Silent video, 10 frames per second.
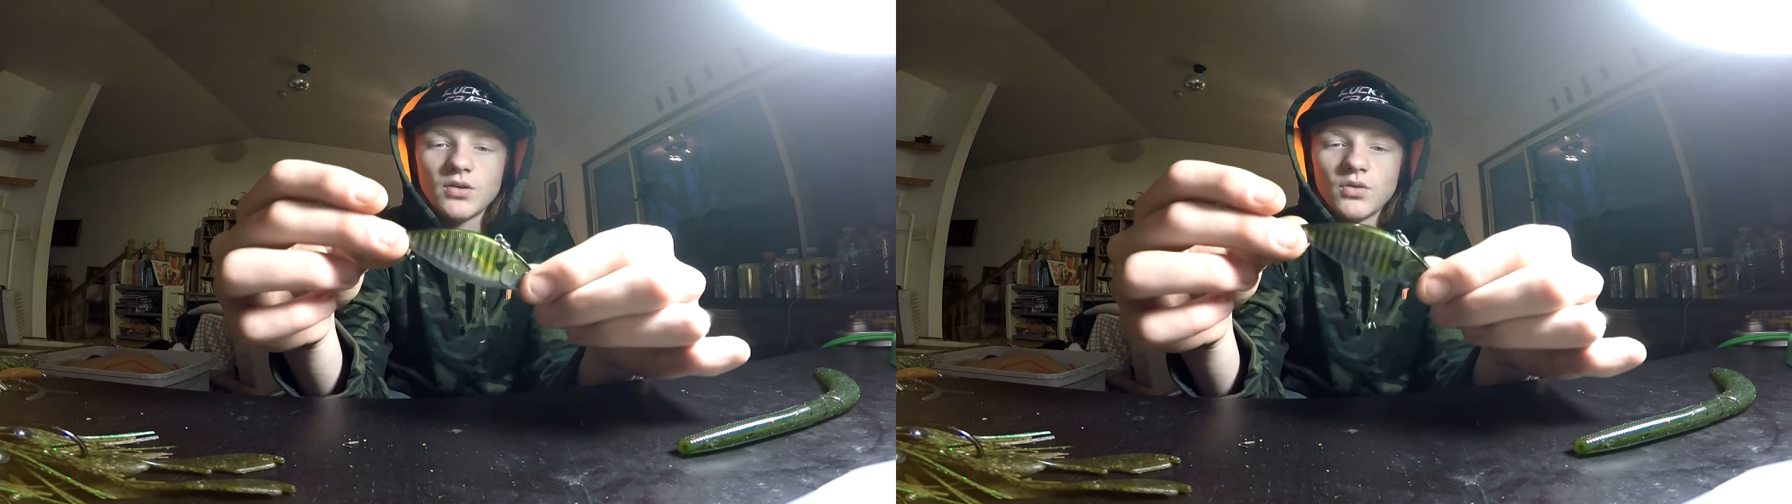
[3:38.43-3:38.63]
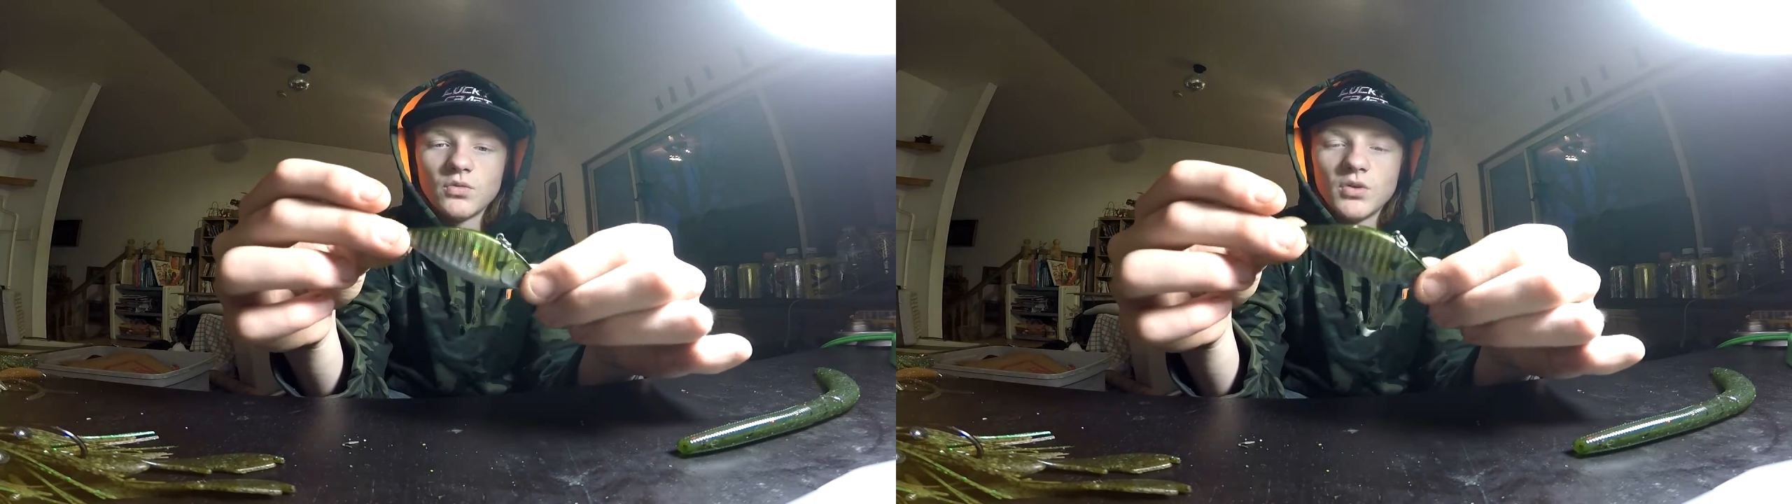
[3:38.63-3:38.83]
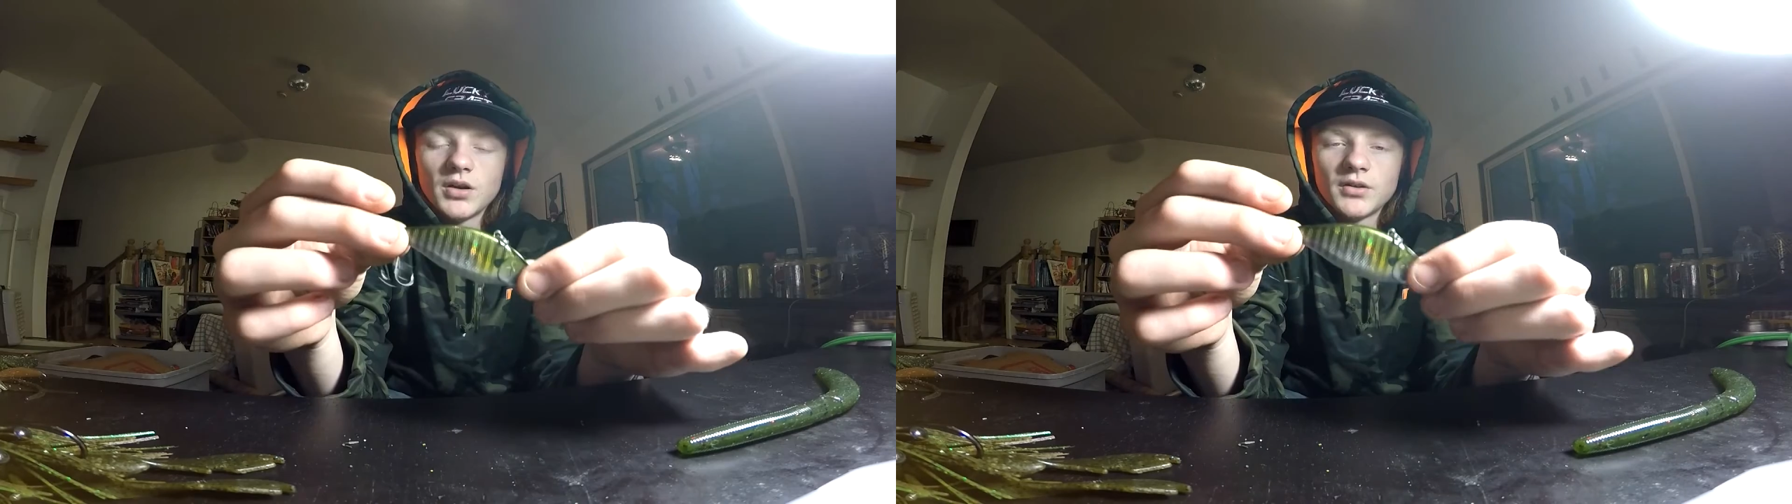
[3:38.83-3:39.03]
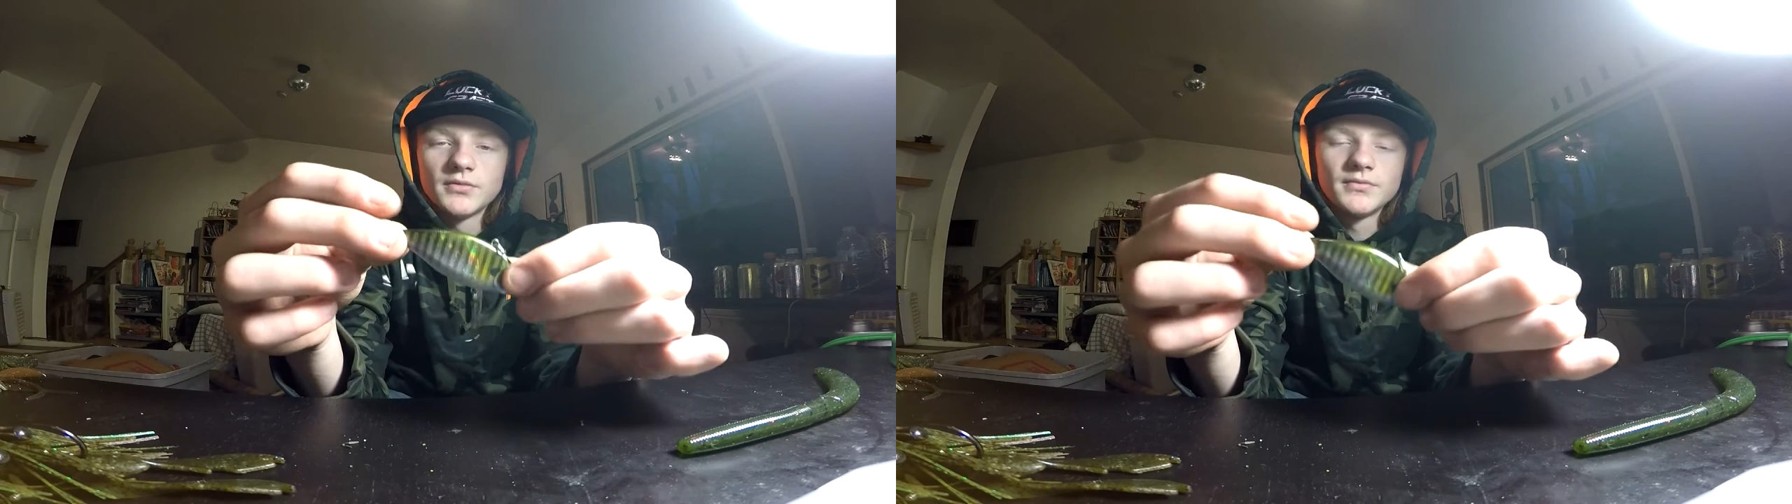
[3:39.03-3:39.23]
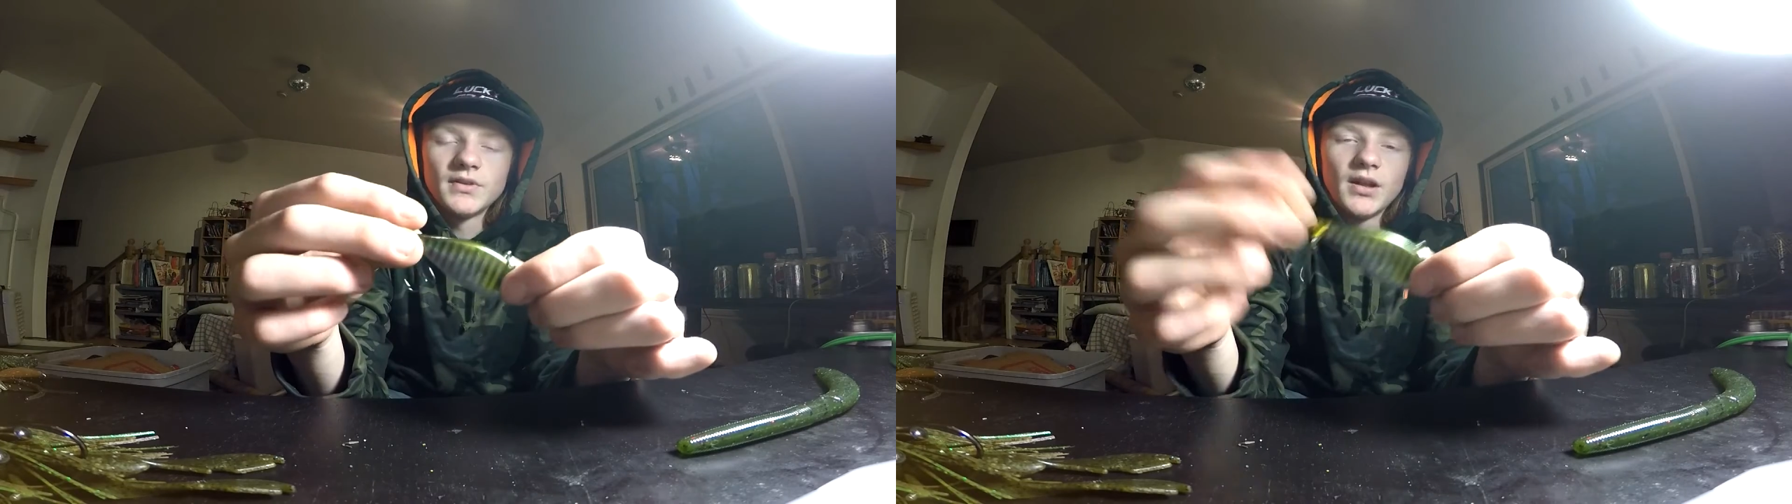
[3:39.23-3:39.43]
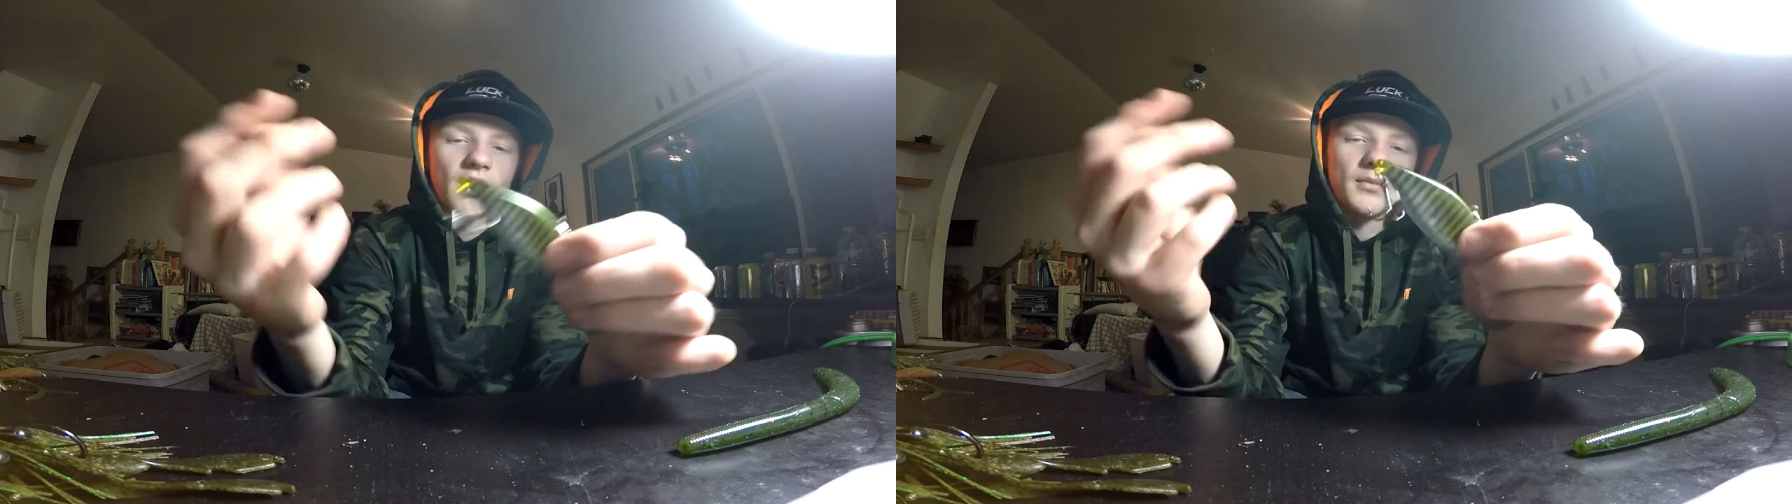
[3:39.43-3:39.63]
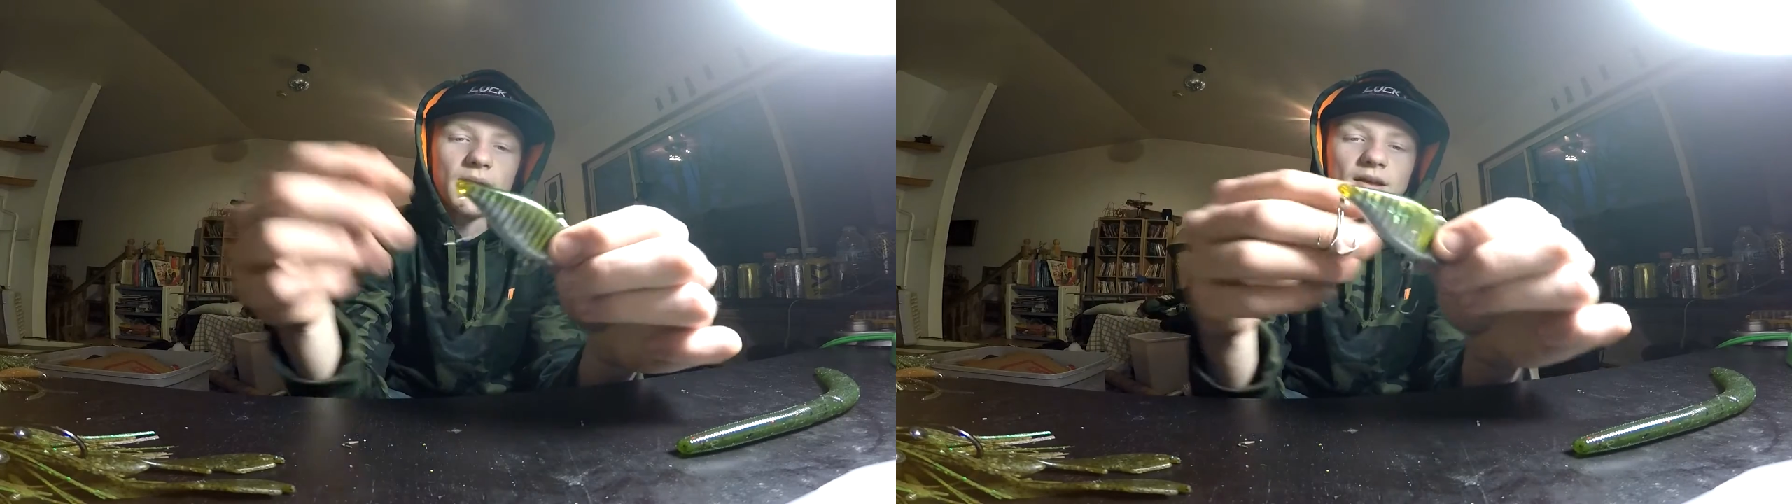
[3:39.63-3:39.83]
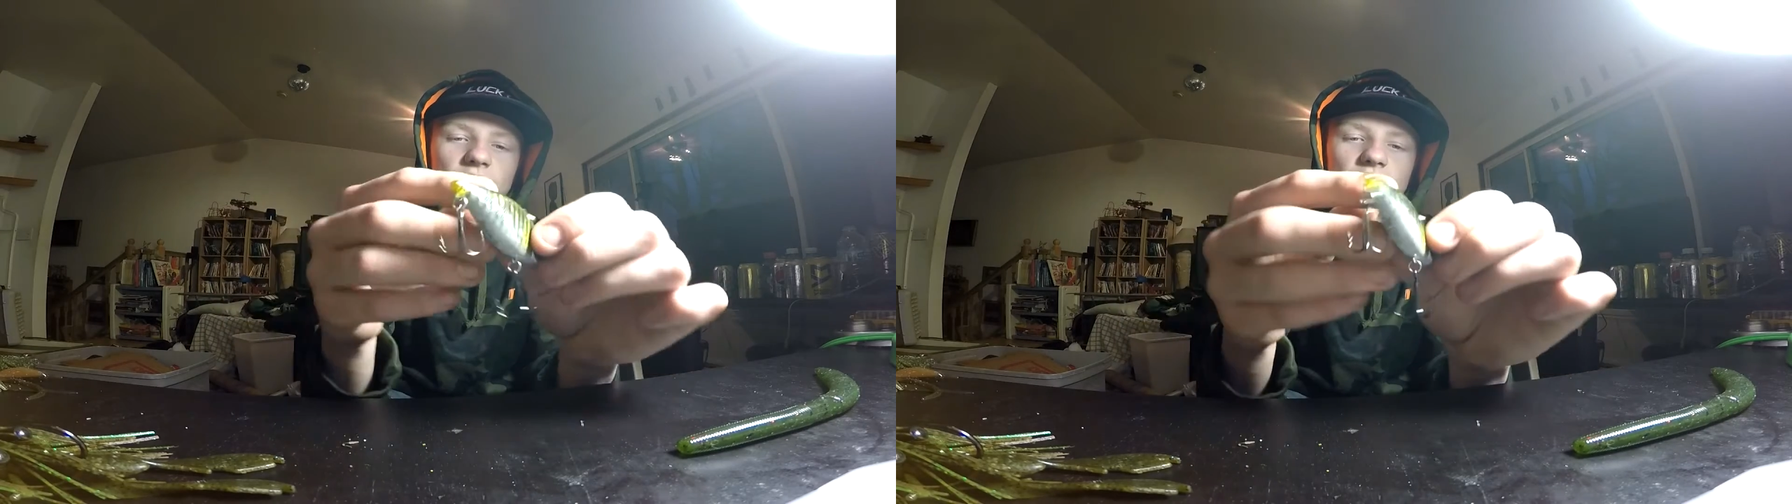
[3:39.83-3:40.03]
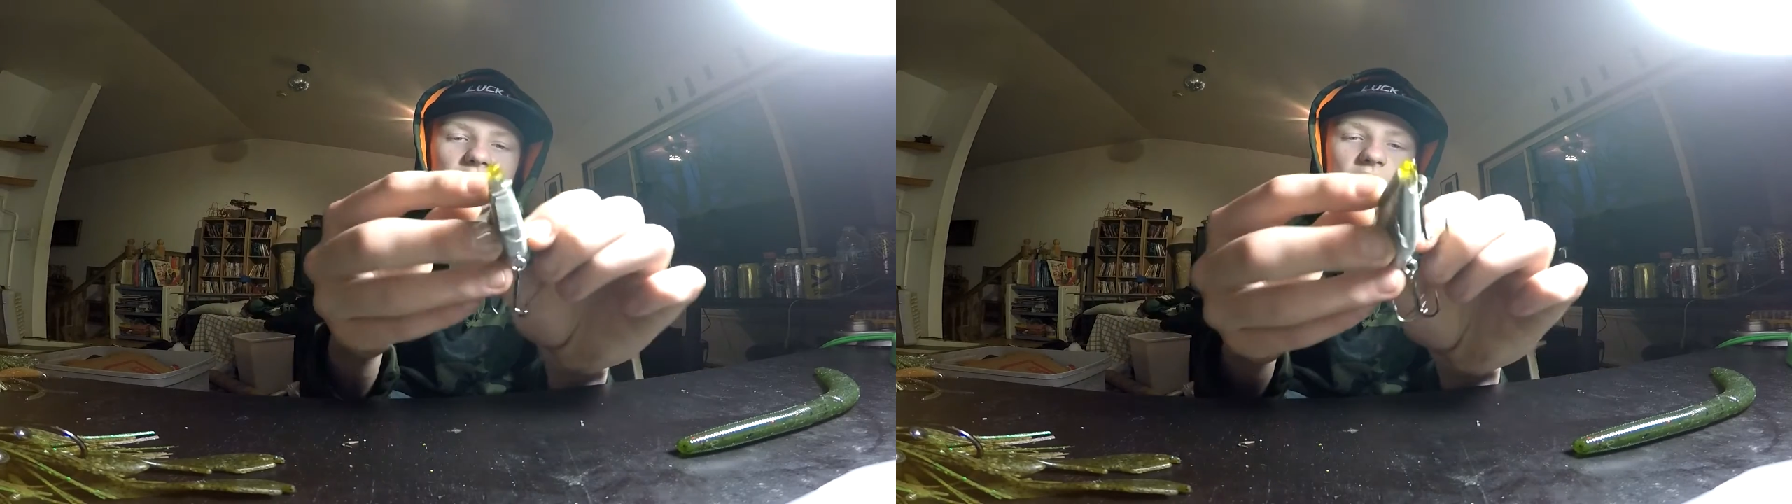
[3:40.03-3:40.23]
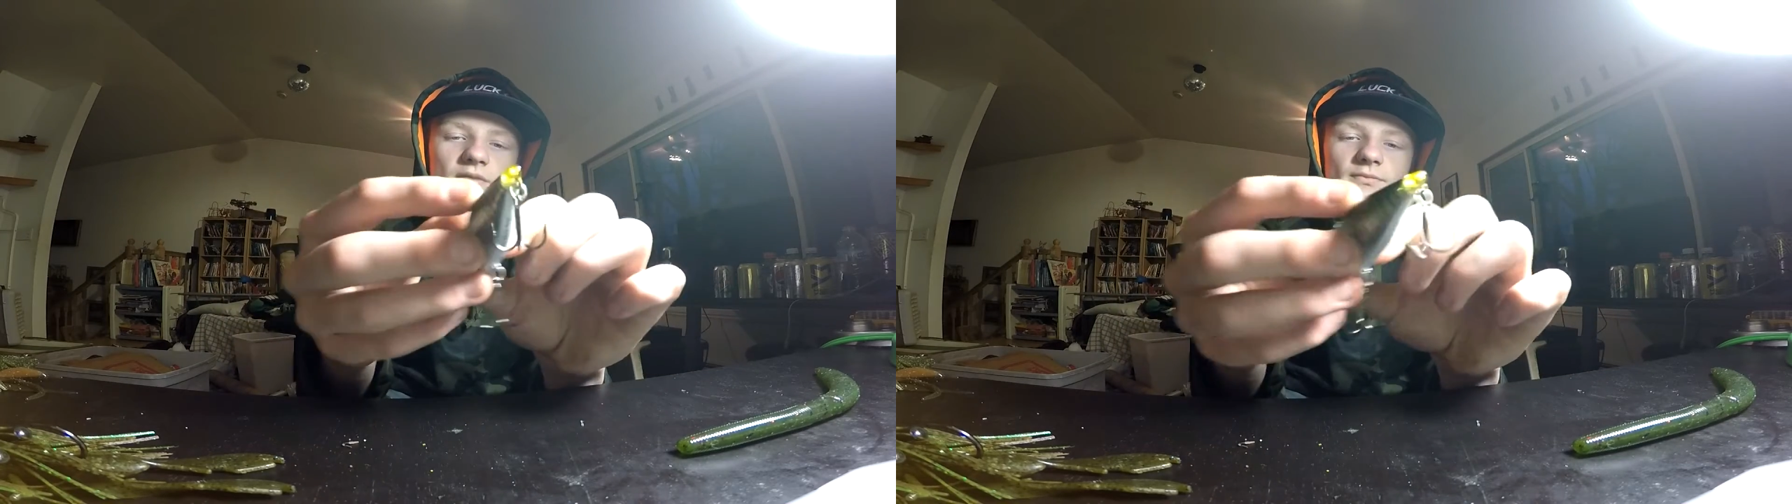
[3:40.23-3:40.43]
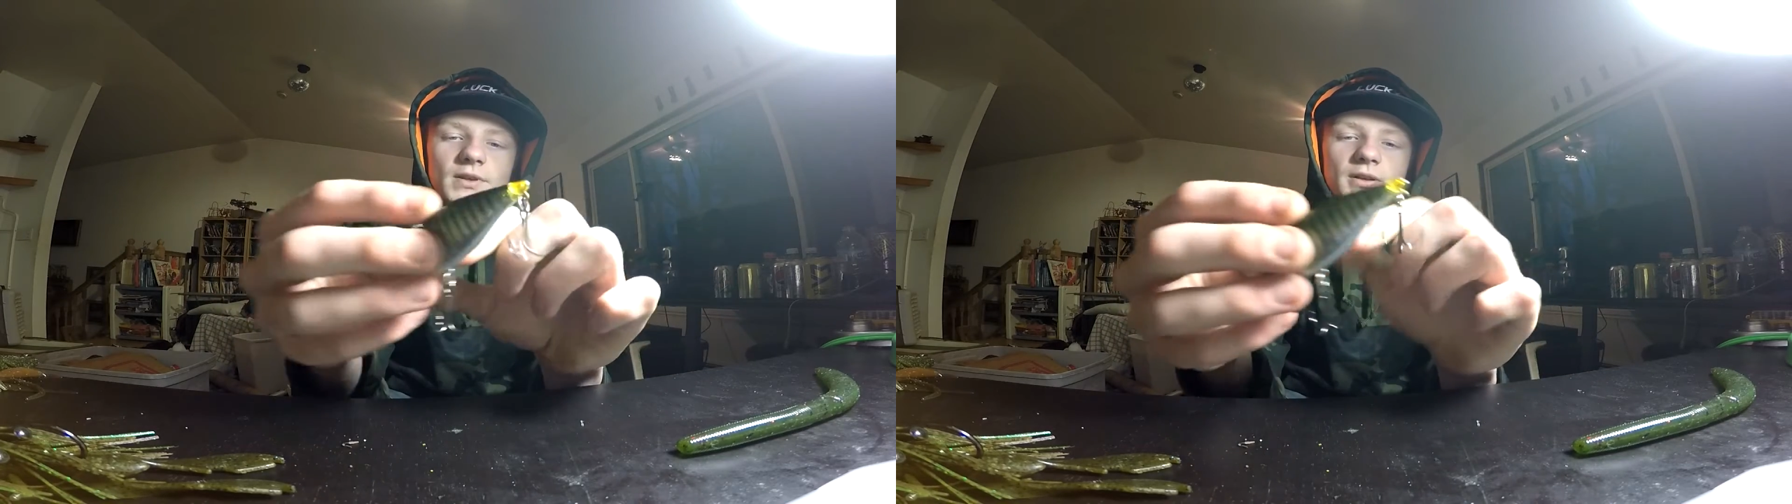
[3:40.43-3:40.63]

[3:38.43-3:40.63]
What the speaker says: cold water. Bass will eat it.